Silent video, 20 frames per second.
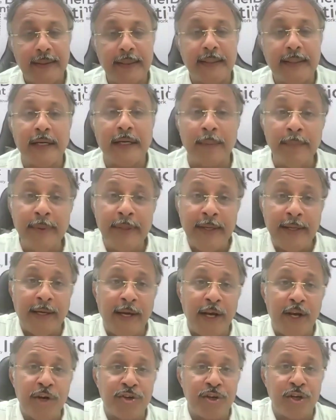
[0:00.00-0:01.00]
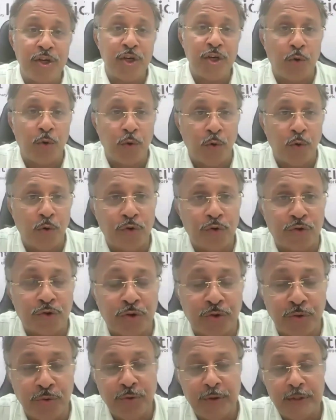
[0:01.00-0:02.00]
The communication
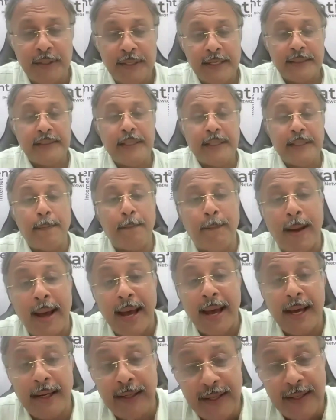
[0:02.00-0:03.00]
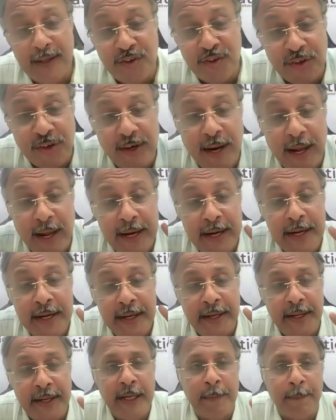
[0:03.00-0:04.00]
goes to the balance
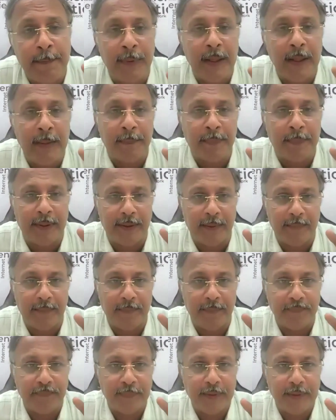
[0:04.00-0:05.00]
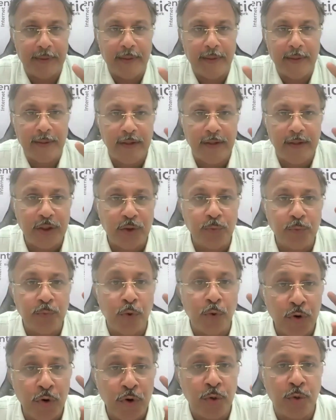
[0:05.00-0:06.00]
90 people. It
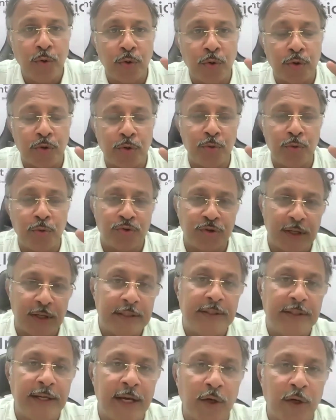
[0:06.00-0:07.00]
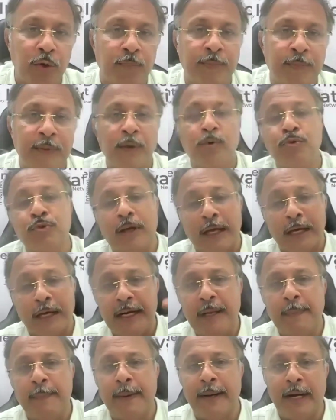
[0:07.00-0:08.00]
won't go to Sandhya Gupta, who's
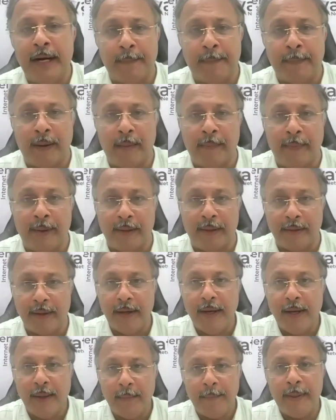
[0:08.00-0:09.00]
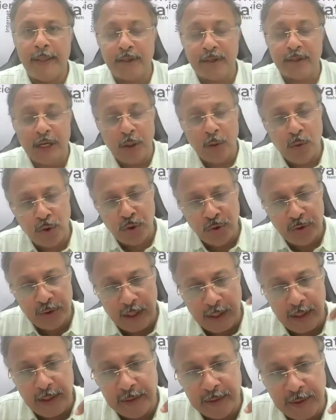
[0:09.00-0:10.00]
already made a payment, but it will go
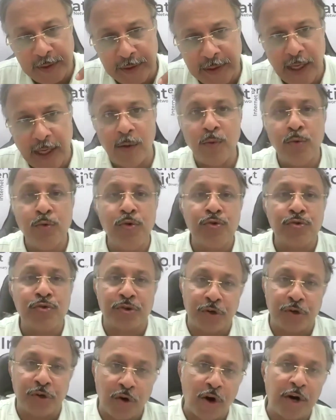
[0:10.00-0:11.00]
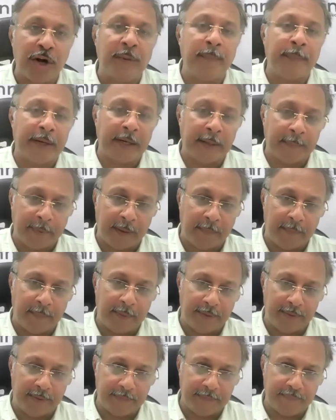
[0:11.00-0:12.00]
to Narendra Rao, who's not made a
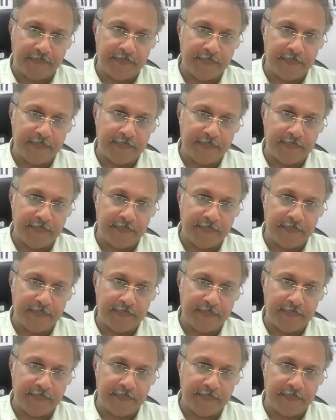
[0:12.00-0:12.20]
payment.